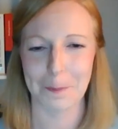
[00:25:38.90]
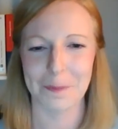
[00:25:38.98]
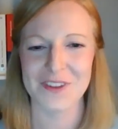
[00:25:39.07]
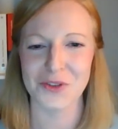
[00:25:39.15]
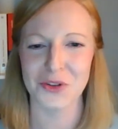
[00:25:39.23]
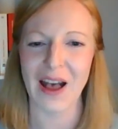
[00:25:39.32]

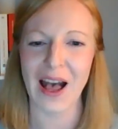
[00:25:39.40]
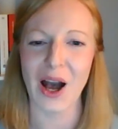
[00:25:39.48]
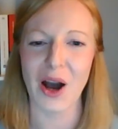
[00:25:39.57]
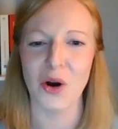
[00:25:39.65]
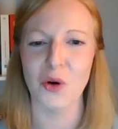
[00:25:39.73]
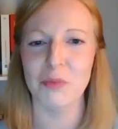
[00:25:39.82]
sort of
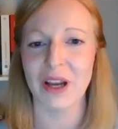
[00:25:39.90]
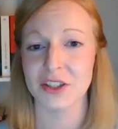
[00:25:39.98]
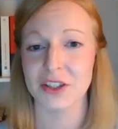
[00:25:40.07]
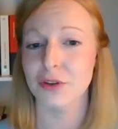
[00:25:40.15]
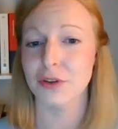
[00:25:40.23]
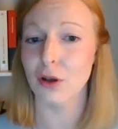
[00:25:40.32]
how
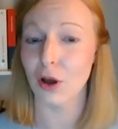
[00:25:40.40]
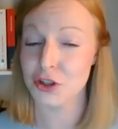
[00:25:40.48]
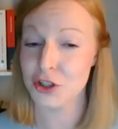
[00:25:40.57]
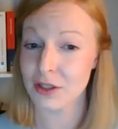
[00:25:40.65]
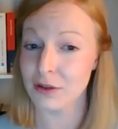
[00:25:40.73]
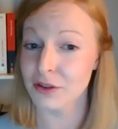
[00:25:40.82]

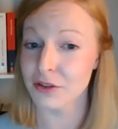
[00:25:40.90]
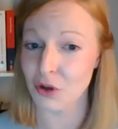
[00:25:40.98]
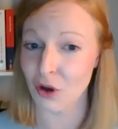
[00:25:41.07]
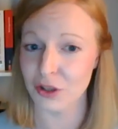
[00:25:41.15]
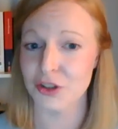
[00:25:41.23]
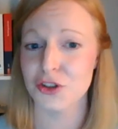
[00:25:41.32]
bacteriological
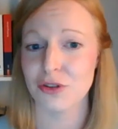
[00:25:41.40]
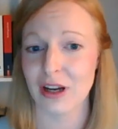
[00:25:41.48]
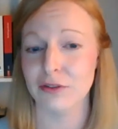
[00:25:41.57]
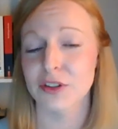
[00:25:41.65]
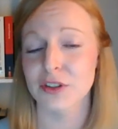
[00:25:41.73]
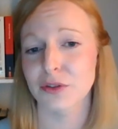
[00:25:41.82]
knowledge
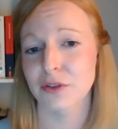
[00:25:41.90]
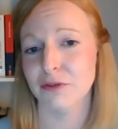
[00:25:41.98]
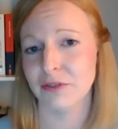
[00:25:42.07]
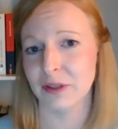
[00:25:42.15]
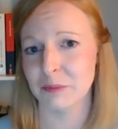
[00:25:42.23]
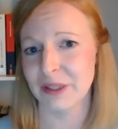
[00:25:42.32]
travels to the
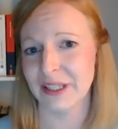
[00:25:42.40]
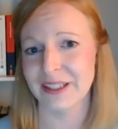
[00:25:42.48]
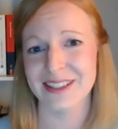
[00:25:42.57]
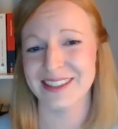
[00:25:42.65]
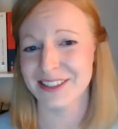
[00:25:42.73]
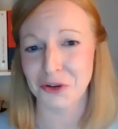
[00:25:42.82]
Philippines,
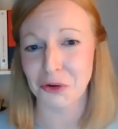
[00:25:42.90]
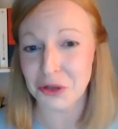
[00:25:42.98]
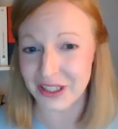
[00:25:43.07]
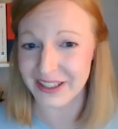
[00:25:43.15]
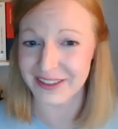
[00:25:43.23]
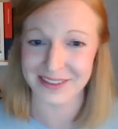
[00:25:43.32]

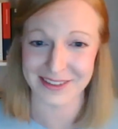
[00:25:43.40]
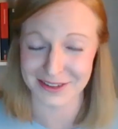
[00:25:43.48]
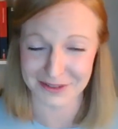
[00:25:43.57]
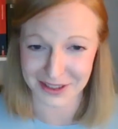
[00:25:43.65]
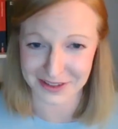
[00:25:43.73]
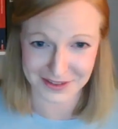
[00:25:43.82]
totally
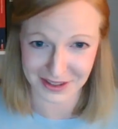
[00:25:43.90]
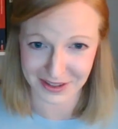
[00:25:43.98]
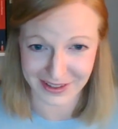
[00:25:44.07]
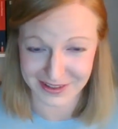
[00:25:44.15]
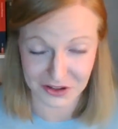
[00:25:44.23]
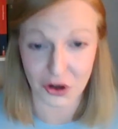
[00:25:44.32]

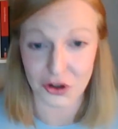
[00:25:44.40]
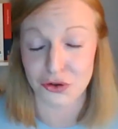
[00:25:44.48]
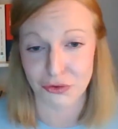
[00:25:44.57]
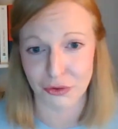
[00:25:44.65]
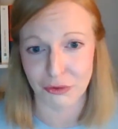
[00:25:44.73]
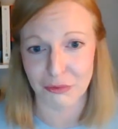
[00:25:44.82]
is not
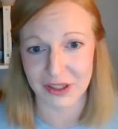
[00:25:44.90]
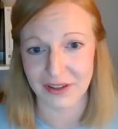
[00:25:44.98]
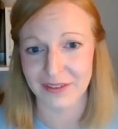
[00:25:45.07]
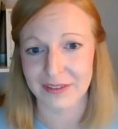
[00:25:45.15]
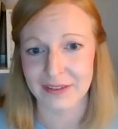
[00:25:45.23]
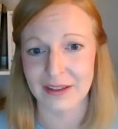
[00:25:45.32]
true,
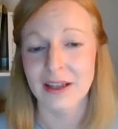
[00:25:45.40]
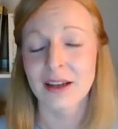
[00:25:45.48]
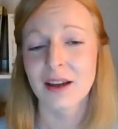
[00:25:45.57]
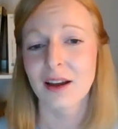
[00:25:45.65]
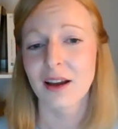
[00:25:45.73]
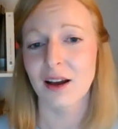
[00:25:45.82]
because
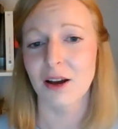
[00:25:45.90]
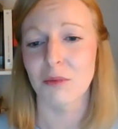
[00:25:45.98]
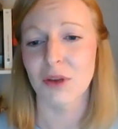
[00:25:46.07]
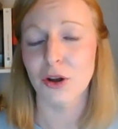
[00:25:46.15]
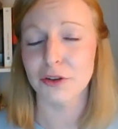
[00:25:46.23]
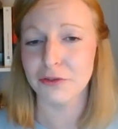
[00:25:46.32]
a
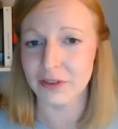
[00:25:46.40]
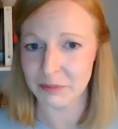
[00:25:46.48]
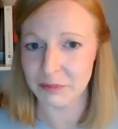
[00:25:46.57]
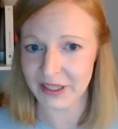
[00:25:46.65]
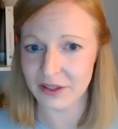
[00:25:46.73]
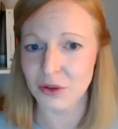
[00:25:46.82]
lot of
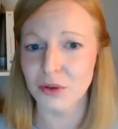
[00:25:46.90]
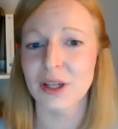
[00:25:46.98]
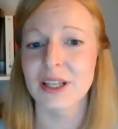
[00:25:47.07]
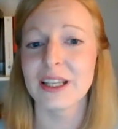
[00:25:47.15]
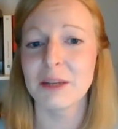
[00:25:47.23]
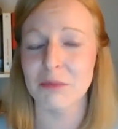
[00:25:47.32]
Filipino
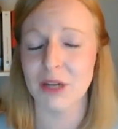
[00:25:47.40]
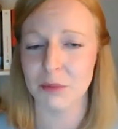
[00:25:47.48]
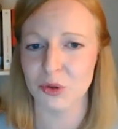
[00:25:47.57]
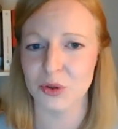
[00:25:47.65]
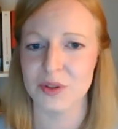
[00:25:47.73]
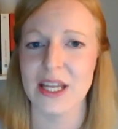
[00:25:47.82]
elite
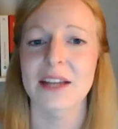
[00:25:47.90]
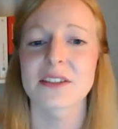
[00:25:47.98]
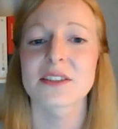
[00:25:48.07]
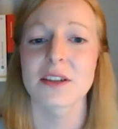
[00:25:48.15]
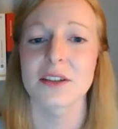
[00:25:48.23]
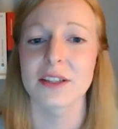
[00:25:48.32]
members had
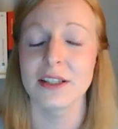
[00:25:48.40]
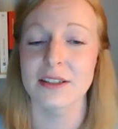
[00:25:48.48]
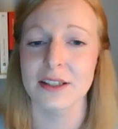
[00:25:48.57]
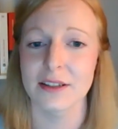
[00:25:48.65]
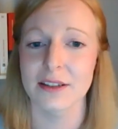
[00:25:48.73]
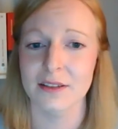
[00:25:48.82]
studied
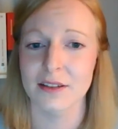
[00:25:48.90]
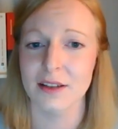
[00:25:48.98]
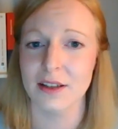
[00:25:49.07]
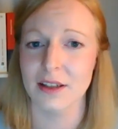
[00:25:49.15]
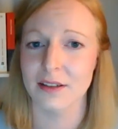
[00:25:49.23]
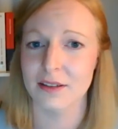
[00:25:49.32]
in
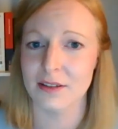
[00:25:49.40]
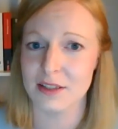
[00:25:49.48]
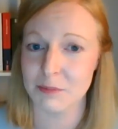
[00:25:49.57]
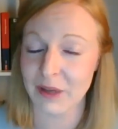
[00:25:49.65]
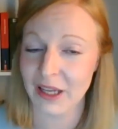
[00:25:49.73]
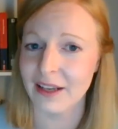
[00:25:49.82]

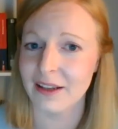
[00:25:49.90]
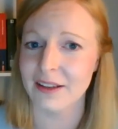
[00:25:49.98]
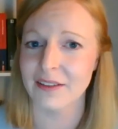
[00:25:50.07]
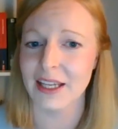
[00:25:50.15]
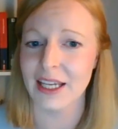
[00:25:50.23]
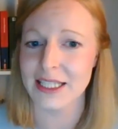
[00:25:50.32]
Spain in
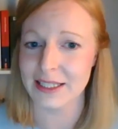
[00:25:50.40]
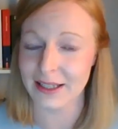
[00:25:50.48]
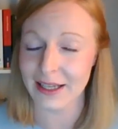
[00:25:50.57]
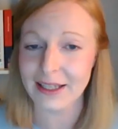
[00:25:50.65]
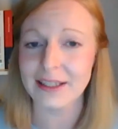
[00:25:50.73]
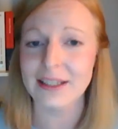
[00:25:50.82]
the
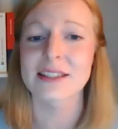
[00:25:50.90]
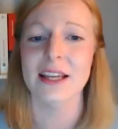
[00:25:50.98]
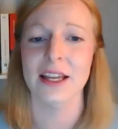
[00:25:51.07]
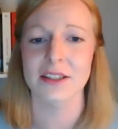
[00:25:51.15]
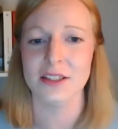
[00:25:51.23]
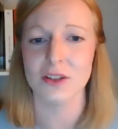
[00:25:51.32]
1880s
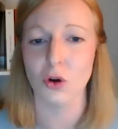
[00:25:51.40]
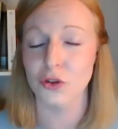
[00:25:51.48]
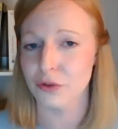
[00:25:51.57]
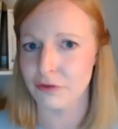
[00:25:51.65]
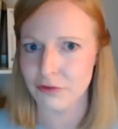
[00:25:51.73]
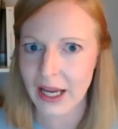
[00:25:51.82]
and also
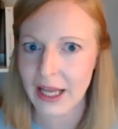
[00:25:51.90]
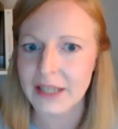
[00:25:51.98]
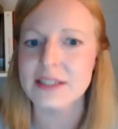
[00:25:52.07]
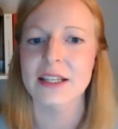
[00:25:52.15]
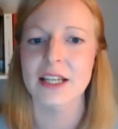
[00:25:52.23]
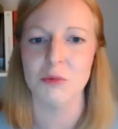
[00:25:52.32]
in France,
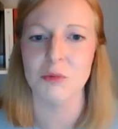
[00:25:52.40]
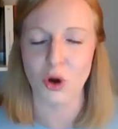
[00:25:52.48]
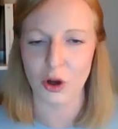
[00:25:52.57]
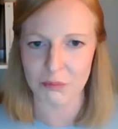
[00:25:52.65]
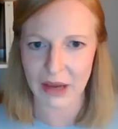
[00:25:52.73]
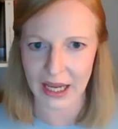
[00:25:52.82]
and have
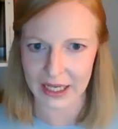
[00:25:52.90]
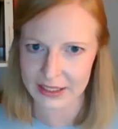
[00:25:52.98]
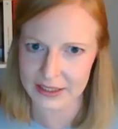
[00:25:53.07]
brought back